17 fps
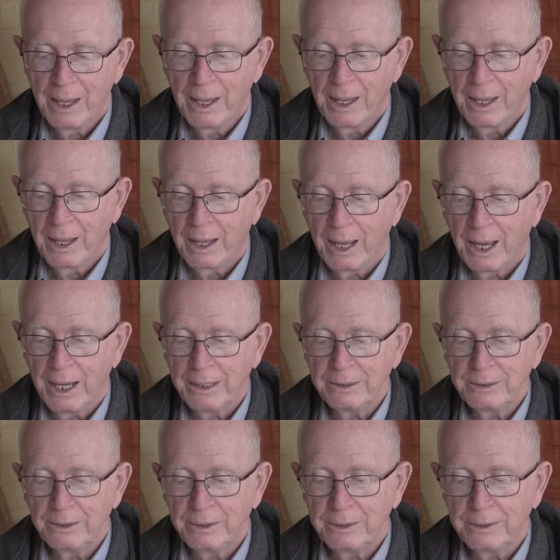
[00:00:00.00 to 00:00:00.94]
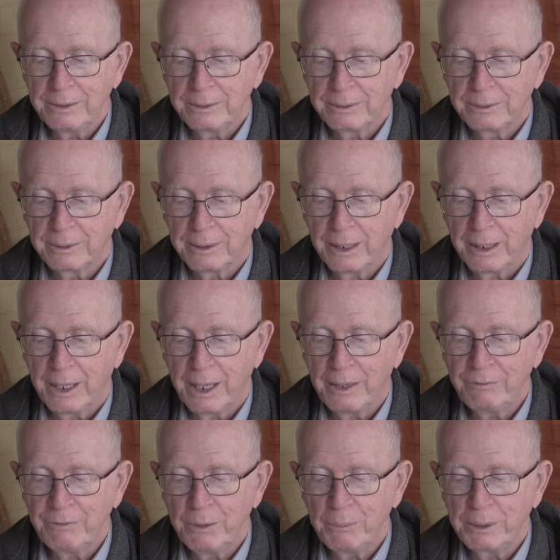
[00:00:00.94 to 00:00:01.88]
I learned
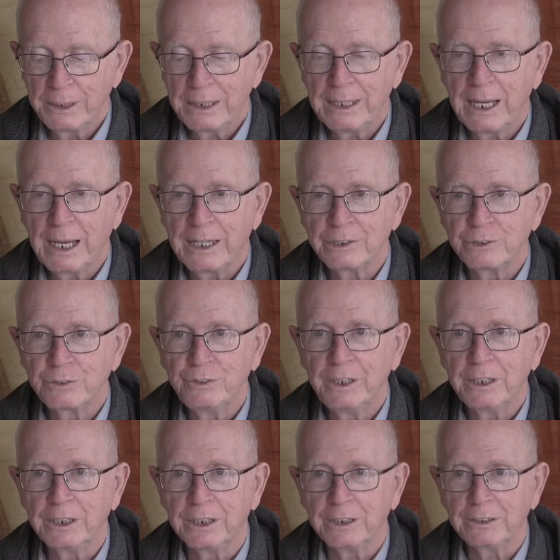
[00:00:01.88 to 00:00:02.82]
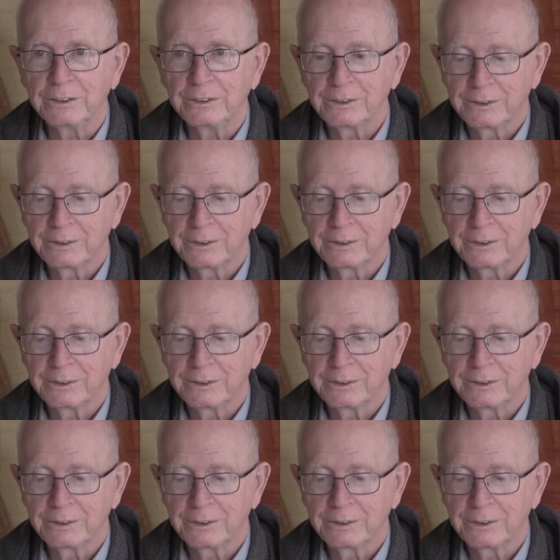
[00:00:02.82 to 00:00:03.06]
everybody has feelings.